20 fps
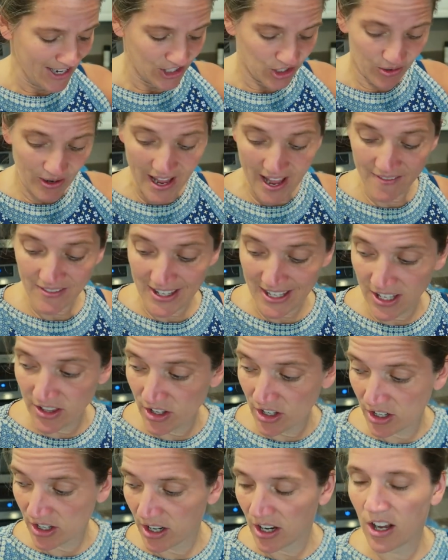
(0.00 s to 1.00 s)
Don't have
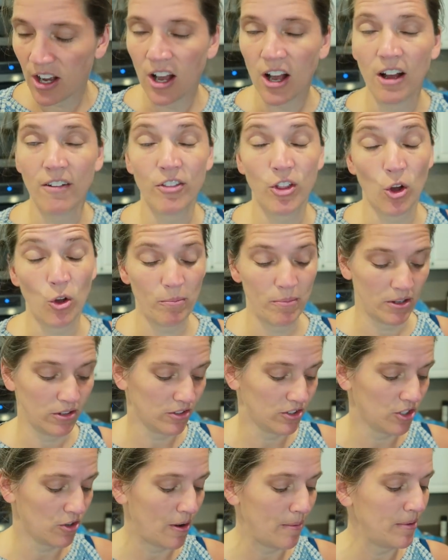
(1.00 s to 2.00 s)
either of the whole
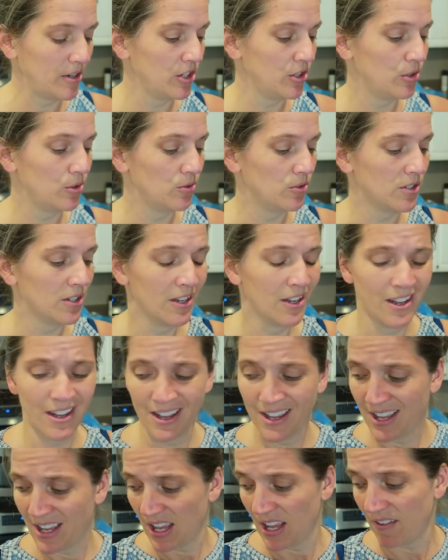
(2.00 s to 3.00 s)
milk. So I'm gonna use
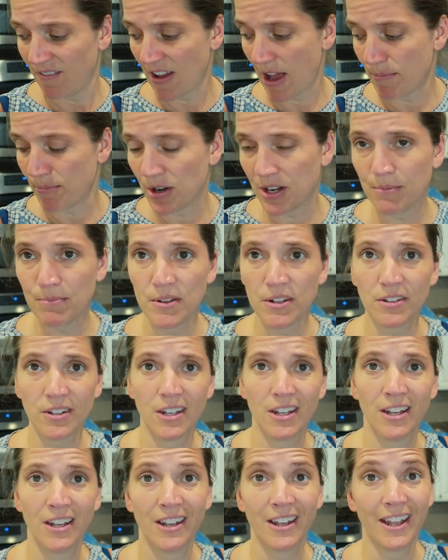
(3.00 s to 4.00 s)
evaporated
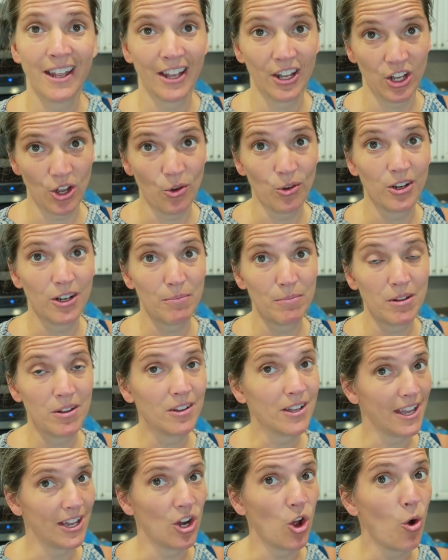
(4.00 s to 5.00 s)
milk and coconut
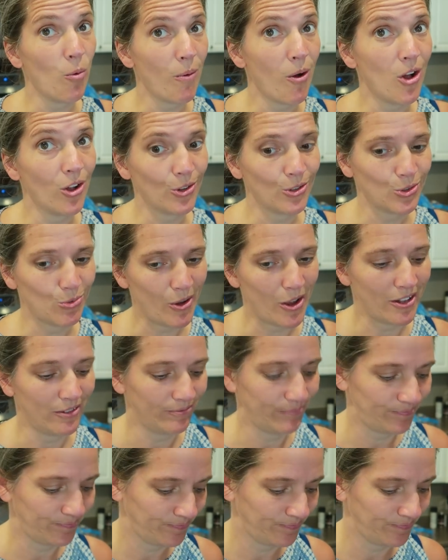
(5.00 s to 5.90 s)
milk and hope all goes well.